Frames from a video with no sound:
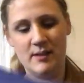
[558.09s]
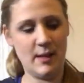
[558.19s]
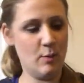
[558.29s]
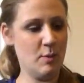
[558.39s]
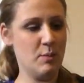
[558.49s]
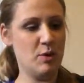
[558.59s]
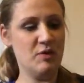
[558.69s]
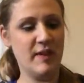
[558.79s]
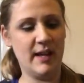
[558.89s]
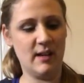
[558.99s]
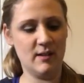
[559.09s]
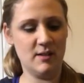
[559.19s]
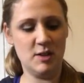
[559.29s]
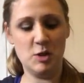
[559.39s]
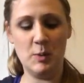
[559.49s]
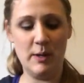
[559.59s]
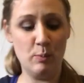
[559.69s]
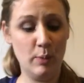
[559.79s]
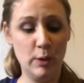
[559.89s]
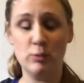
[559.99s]
They were moving to a
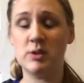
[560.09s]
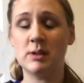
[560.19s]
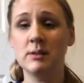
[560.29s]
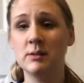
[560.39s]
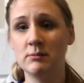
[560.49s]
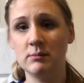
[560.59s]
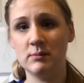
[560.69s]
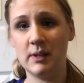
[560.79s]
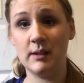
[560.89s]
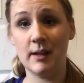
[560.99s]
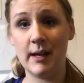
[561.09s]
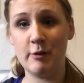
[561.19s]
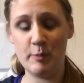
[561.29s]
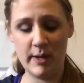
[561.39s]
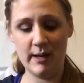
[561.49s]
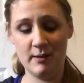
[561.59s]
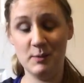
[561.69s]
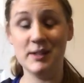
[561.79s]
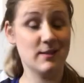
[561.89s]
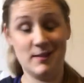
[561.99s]
boat in the Caribbean,
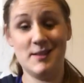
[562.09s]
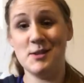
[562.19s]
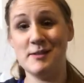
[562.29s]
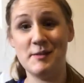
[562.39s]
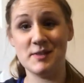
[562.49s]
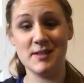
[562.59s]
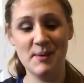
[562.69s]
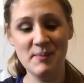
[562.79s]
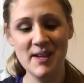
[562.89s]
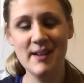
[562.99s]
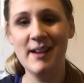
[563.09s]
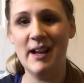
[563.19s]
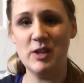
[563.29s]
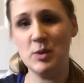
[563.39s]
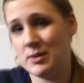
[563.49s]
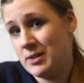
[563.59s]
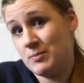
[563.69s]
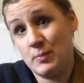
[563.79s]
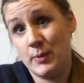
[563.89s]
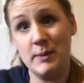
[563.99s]
which it's all right for some, and she was
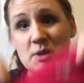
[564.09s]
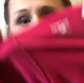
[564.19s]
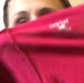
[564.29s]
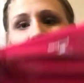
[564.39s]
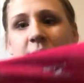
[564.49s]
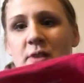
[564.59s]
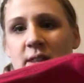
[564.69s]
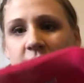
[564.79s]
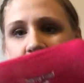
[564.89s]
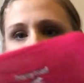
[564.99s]
just pretty much selling everything.